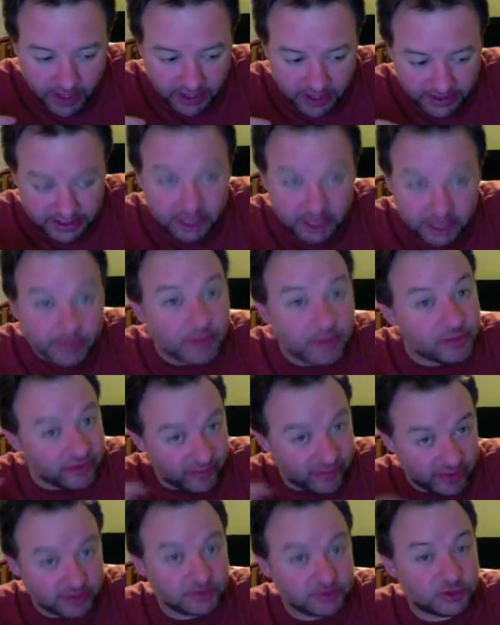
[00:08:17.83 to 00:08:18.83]
some people have
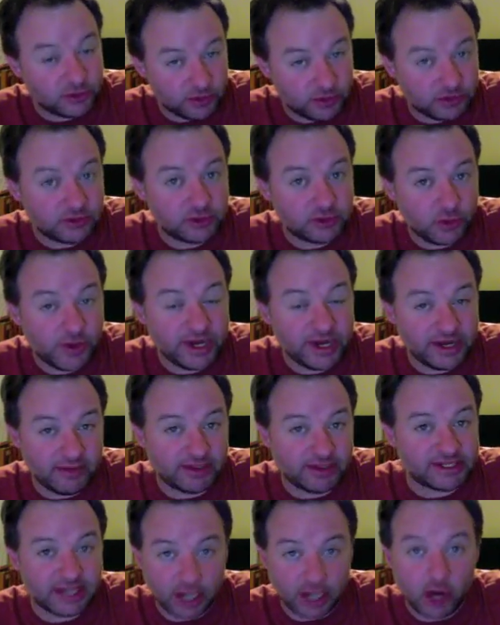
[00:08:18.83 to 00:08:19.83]
been tweeting me
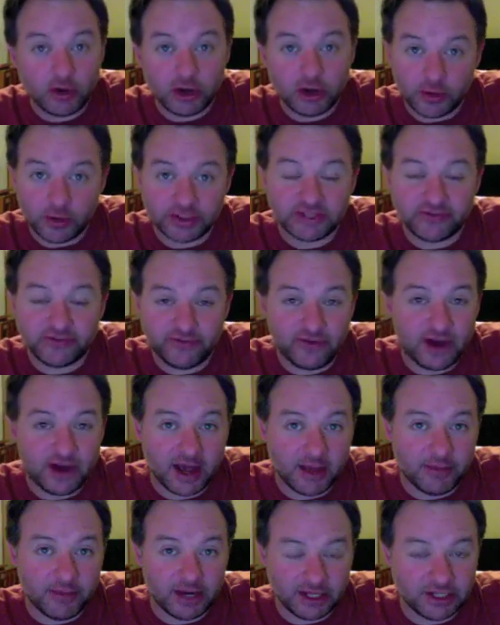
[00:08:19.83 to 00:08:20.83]
saying, "Oh no, it's
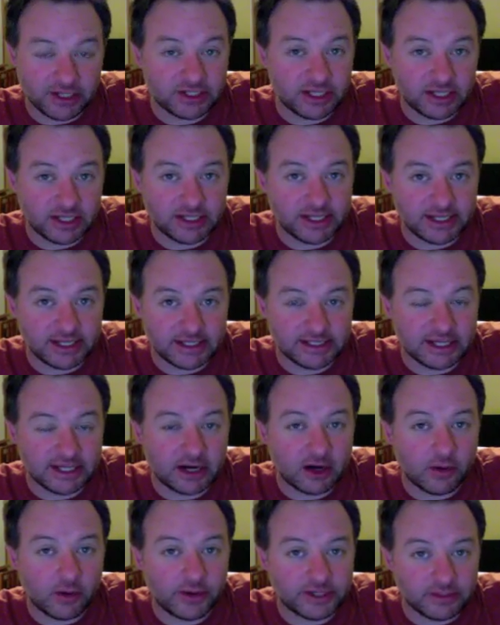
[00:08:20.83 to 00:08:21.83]
fine," but it's not
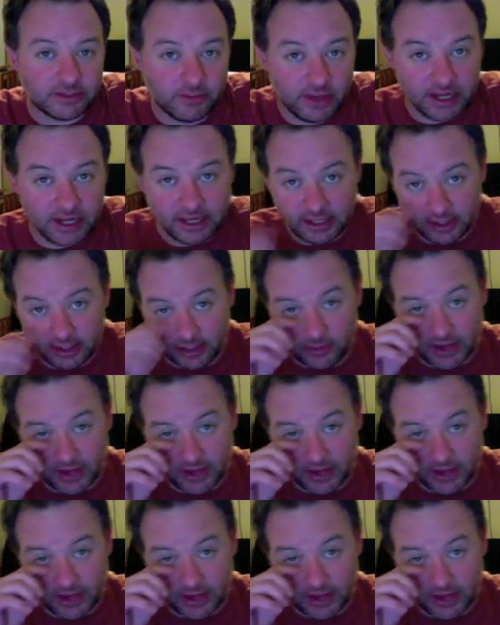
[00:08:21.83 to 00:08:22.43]
always immediately.